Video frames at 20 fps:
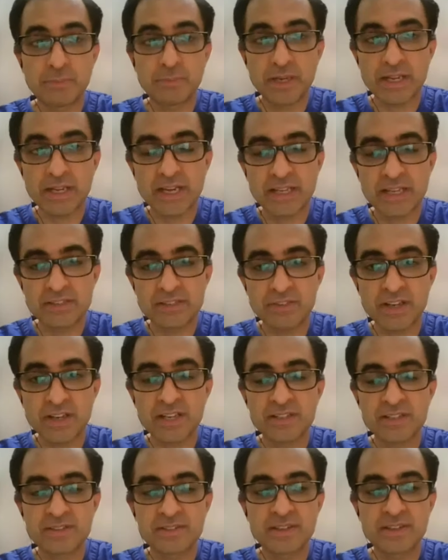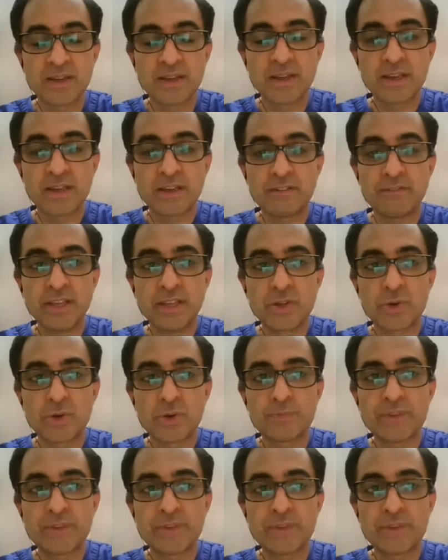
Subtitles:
But as far as we know,